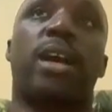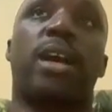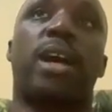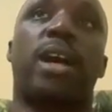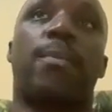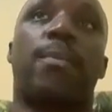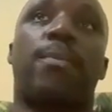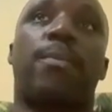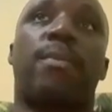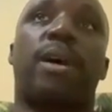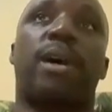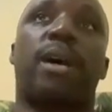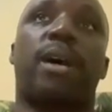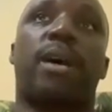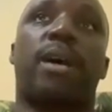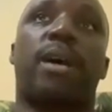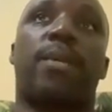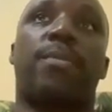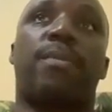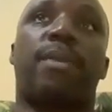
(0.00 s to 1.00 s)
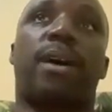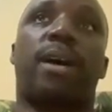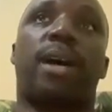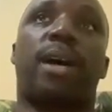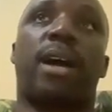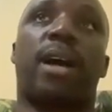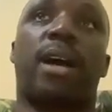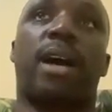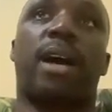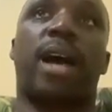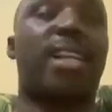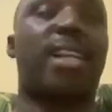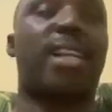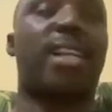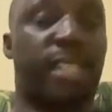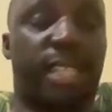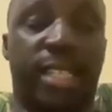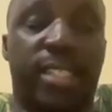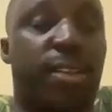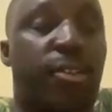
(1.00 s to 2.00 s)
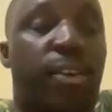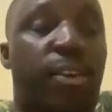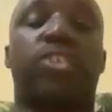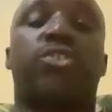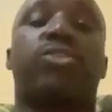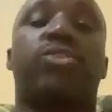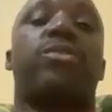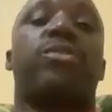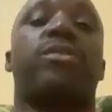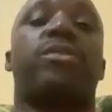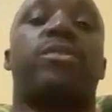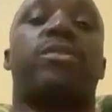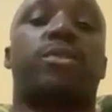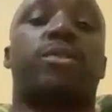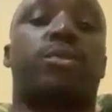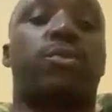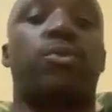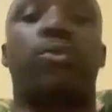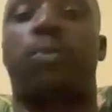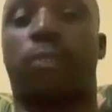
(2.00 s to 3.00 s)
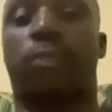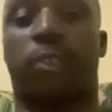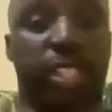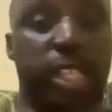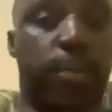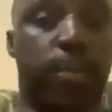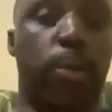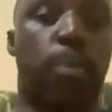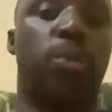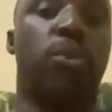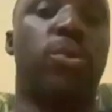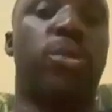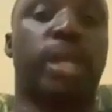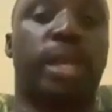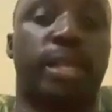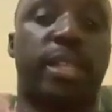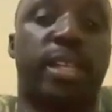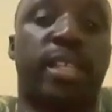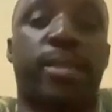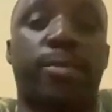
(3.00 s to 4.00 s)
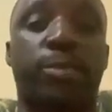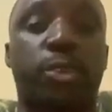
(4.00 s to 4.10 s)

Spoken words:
and interactions through, for example, music and dance.